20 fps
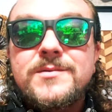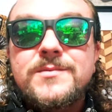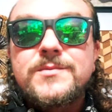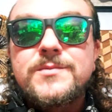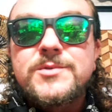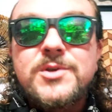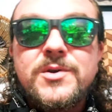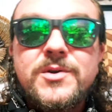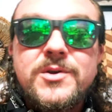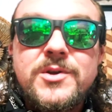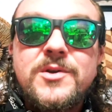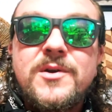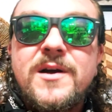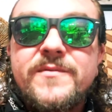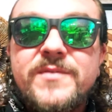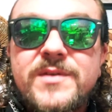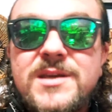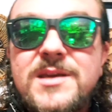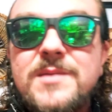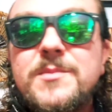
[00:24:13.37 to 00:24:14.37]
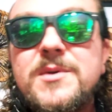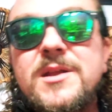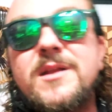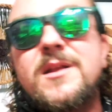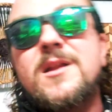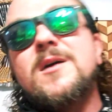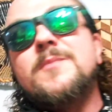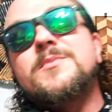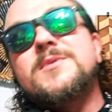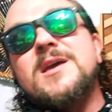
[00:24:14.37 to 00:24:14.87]
So you don't have to keep getting
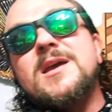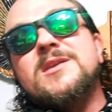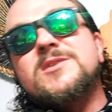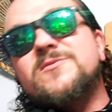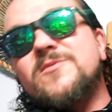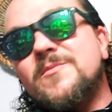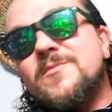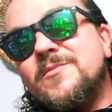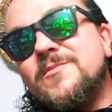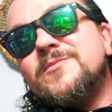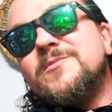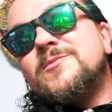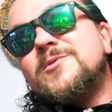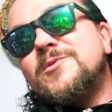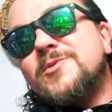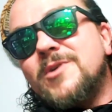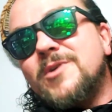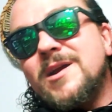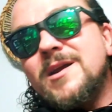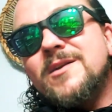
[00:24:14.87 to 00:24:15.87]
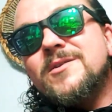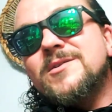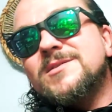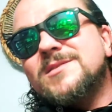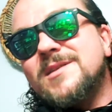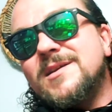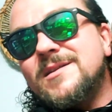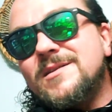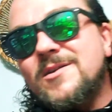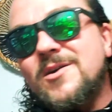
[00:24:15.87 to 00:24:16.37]
updates from creators
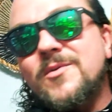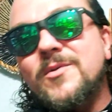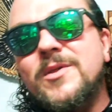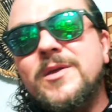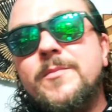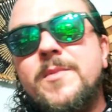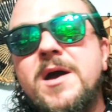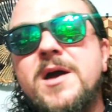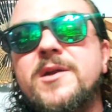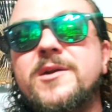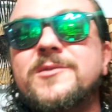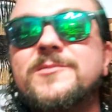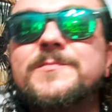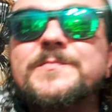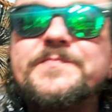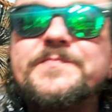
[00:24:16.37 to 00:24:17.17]
that don't really matter